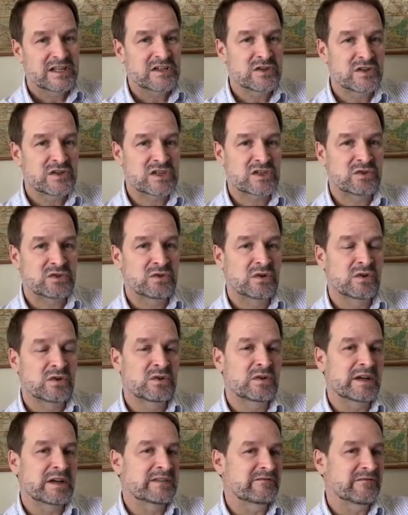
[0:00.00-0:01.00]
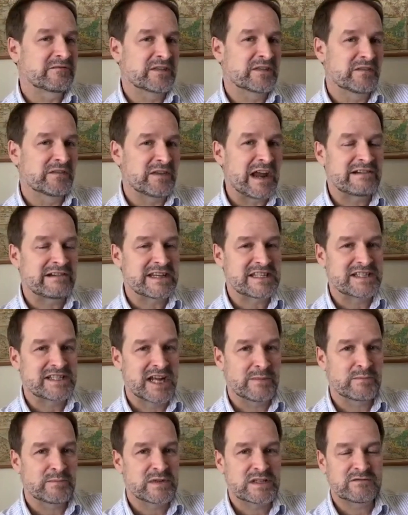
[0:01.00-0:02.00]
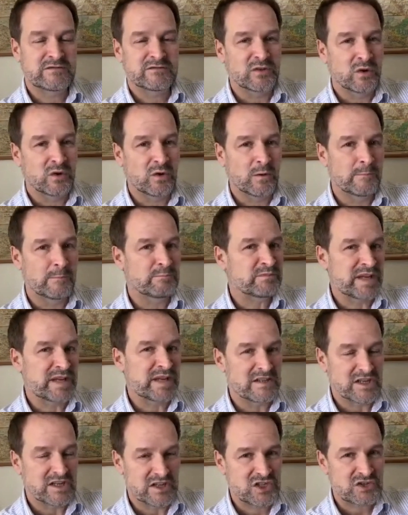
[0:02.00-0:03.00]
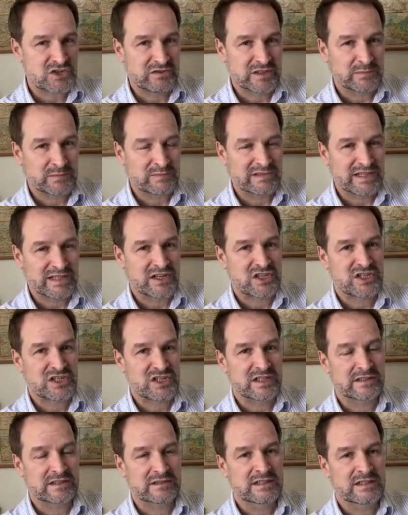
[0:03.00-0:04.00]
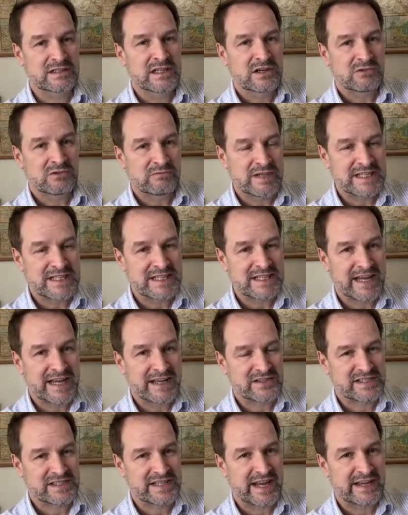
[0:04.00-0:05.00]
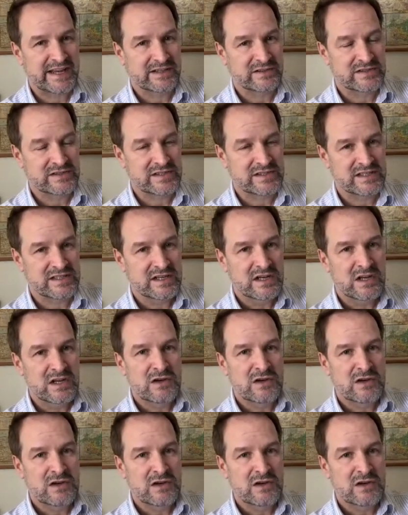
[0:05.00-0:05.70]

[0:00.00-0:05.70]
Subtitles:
you saw the various numbers for industrial production, retail sales,